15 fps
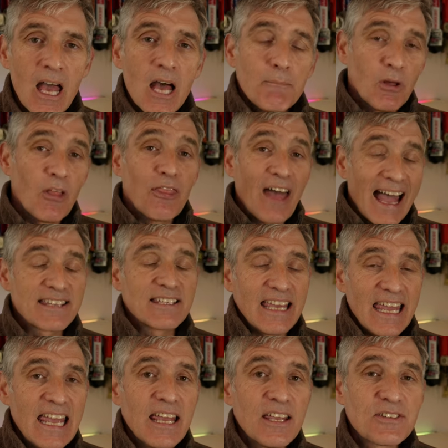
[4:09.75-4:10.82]
But that
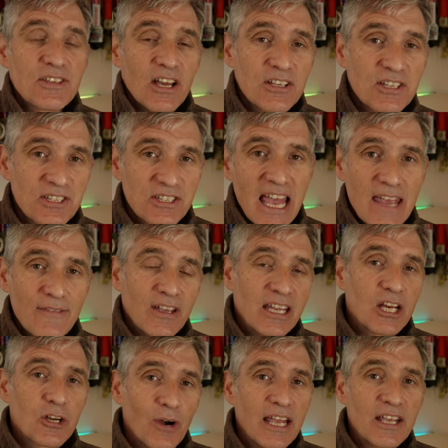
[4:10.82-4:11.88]
is a
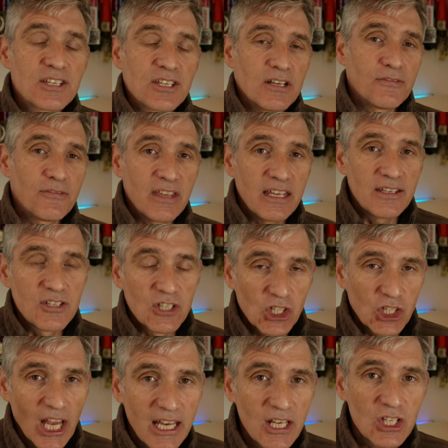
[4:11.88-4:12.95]
saving grace of these
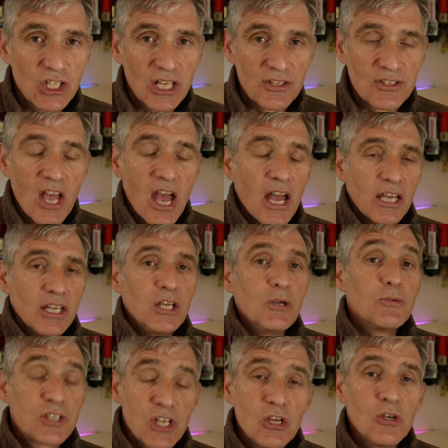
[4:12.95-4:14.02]
changes. You
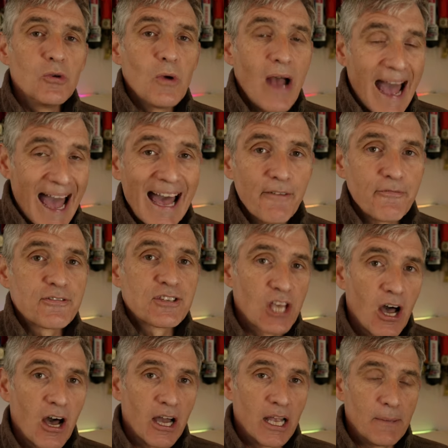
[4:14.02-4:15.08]
do have
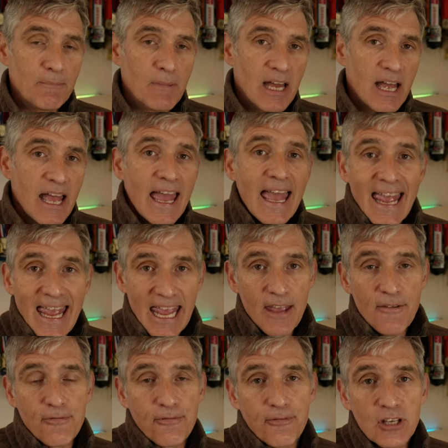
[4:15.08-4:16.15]
time.
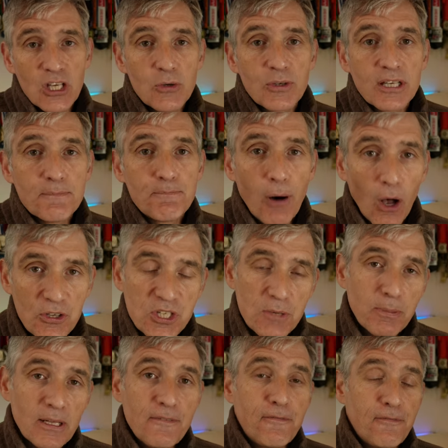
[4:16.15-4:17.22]
If you can
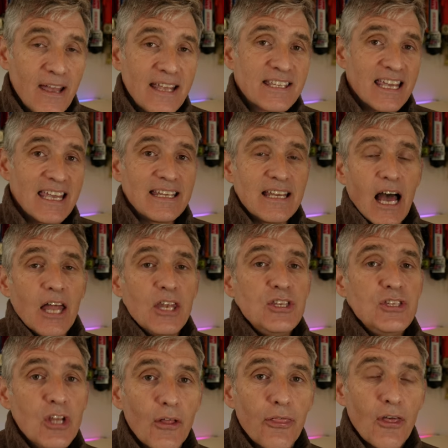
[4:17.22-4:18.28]
possibly fit in
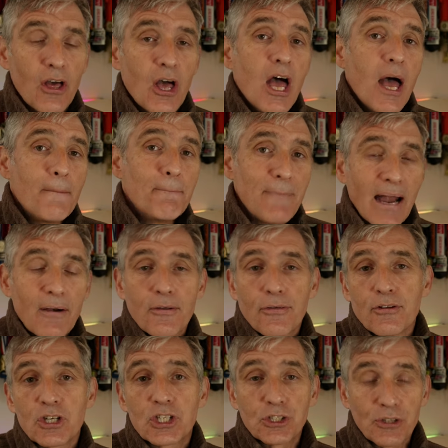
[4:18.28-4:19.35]
another
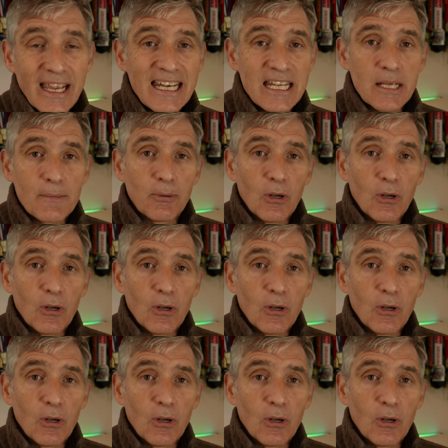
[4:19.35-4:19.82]
marathon training